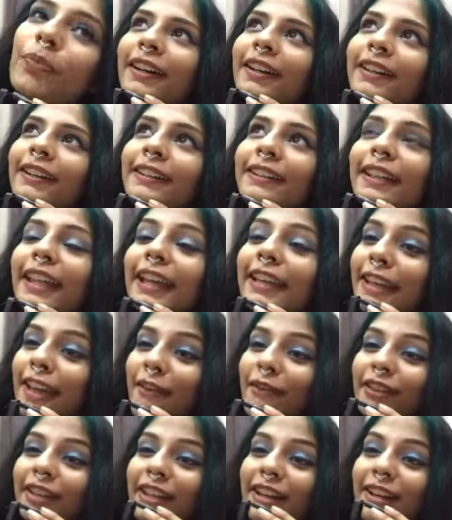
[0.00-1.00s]
Like
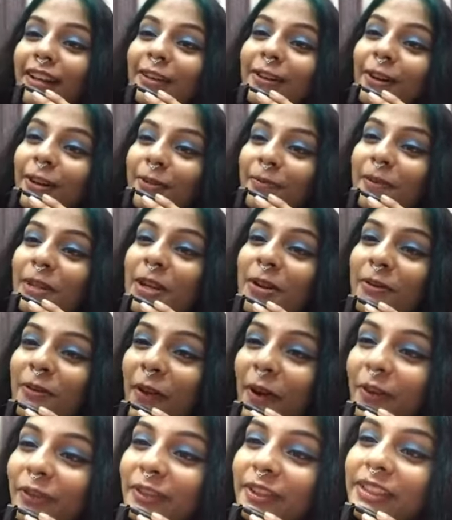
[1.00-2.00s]
Nevila got me a
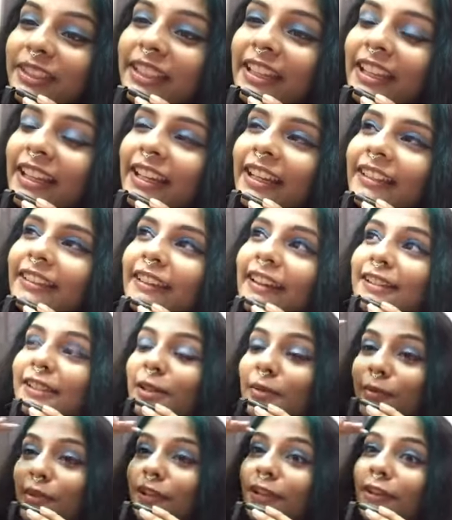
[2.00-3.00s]
waffle cake, then
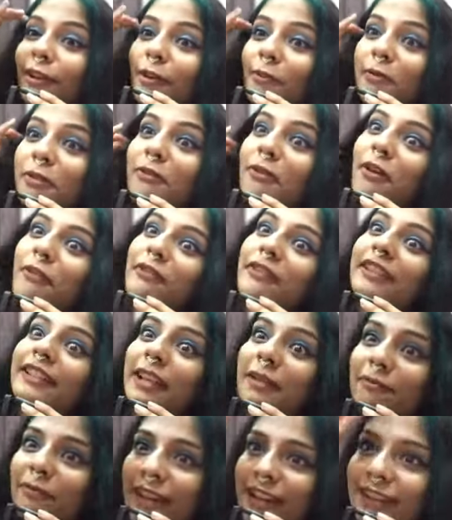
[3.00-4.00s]
Simran got me waffles
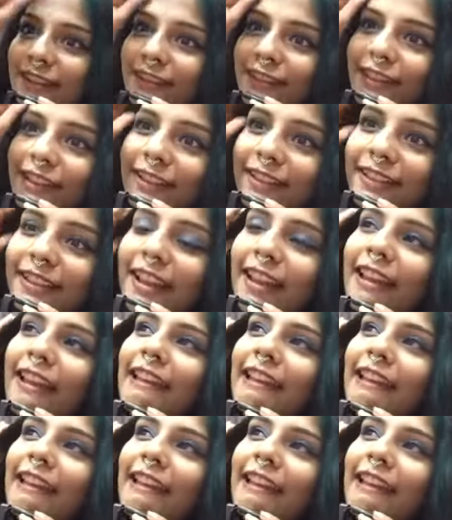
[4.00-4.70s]
and pastries,